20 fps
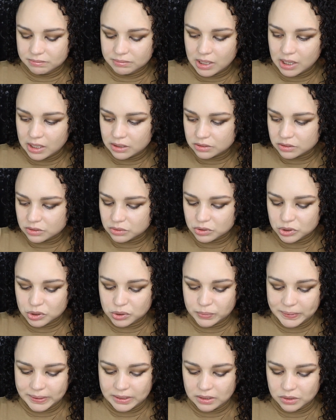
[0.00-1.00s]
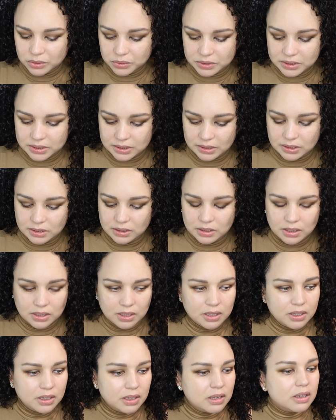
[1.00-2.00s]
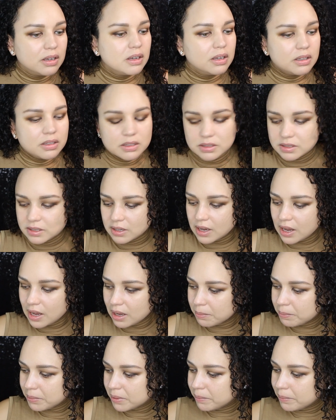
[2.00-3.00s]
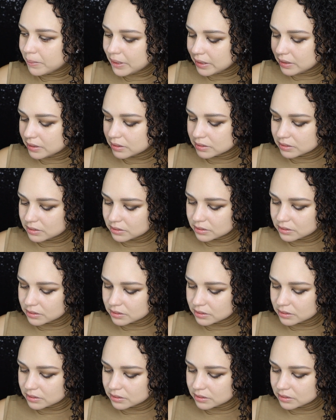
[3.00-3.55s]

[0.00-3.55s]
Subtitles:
I'll do Sweet Lucy to complement